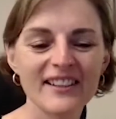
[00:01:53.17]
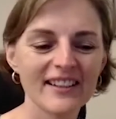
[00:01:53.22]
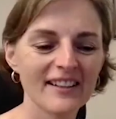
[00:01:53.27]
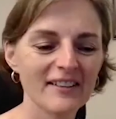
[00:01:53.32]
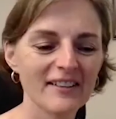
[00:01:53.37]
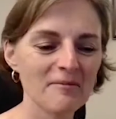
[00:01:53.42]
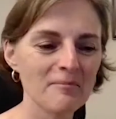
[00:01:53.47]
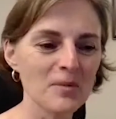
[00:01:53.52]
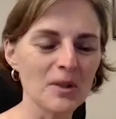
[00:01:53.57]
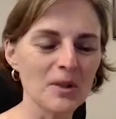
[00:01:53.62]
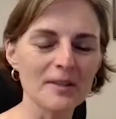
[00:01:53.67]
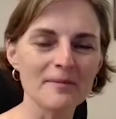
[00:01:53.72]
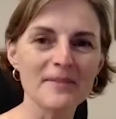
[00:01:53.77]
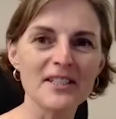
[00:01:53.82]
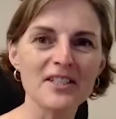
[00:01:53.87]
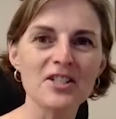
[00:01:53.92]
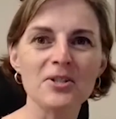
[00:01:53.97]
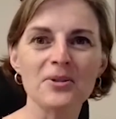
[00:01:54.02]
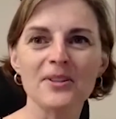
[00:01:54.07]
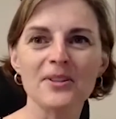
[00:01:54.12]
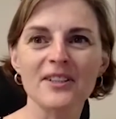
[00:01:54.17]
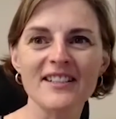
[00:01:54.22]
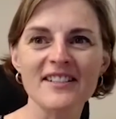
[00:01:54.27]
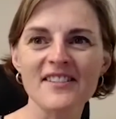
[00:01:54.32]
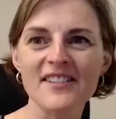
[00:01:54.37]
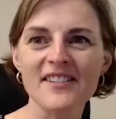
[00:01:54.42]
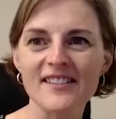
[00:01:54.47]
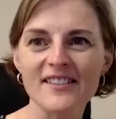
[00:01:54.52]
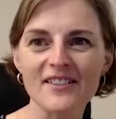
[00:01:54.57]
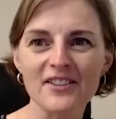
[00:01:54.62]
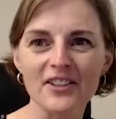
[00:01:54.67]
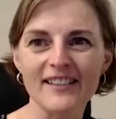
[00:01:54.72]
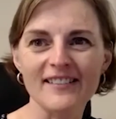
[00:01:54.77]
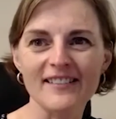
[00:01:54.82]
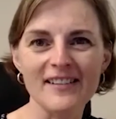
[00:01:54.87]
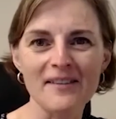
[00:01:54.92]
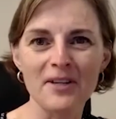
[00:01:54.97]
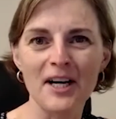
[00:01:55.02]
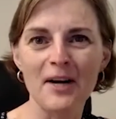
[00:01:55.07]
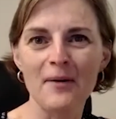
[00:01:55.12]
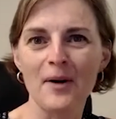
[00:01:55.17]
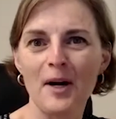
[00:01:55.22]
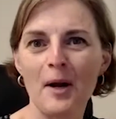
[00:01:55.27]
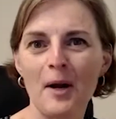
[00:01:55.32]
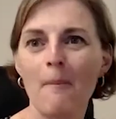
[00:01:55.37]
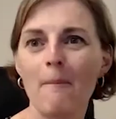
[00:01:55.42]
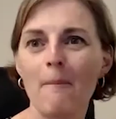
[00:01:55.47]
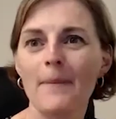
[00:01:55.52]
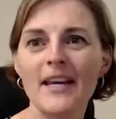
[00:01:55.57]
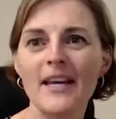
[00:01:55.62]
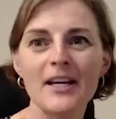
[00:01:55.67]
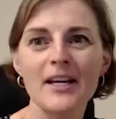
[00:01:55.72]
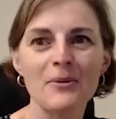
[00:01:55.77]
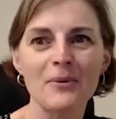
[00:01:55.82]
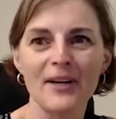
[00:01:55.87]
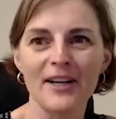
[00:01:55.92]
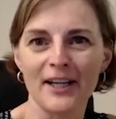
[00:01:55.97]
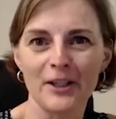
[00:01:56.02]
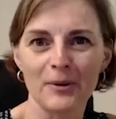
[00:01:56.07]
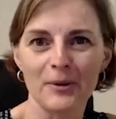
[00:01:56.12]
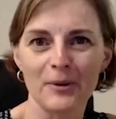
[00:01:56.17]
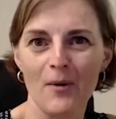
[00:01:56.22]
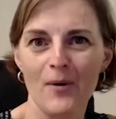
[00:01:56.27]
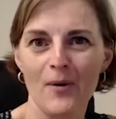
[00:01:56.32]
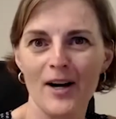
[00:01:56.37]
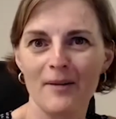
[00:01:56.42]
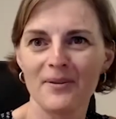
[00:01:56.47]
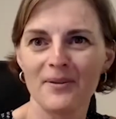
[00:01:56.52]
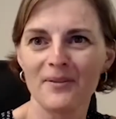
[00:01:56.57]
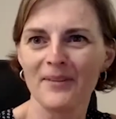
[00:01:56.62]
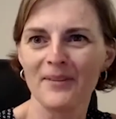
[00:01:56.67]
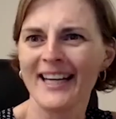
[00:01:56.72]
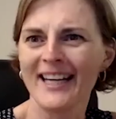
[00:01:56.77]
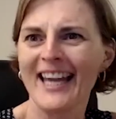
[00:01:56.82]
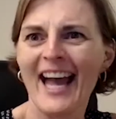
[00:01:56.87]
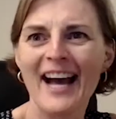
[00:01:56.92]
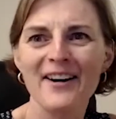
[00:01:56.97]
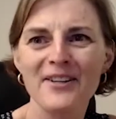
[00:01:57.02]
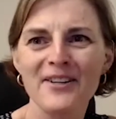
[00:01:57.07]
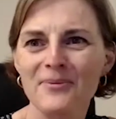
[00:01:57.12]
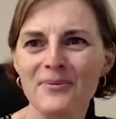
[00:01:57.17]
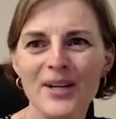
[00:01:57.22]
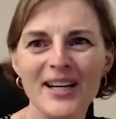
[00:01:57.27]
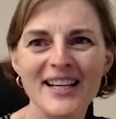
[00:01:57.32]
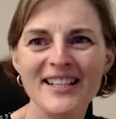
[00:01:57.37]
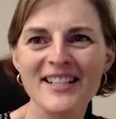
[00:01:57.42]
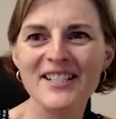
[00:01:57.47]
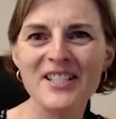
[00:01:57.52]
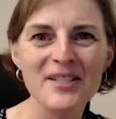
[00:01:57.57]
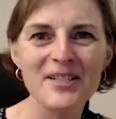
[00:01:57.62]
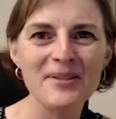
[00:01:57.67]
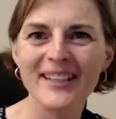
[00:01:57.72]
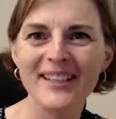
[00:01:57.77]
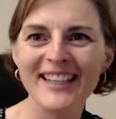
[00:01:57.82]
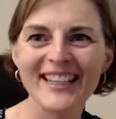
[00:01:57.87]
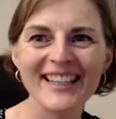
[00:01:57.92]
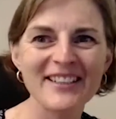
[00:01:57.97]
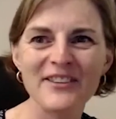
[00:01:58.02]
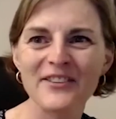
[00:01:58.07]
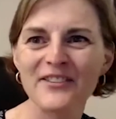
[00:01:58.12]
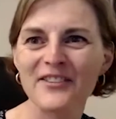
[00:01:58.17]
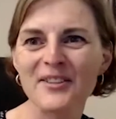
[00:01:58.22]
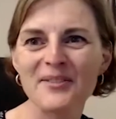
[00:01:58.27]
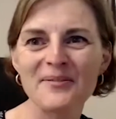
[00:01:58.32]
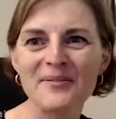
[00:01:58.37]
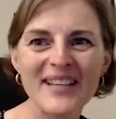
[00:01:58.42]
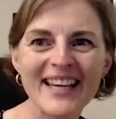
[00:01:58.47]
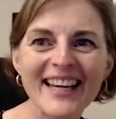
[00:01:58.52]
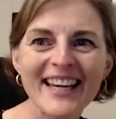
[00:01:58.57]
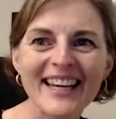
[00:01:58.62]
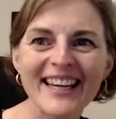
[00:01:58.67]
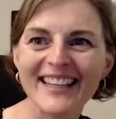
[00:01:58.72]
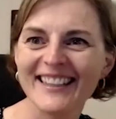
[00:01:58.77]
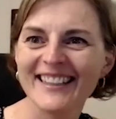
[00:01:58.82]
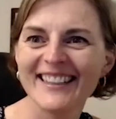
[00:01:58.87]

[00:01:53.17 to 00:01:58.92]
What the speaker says: more mature sister, like someone I want to be when I grow up. I'm like, why does she want to interview me?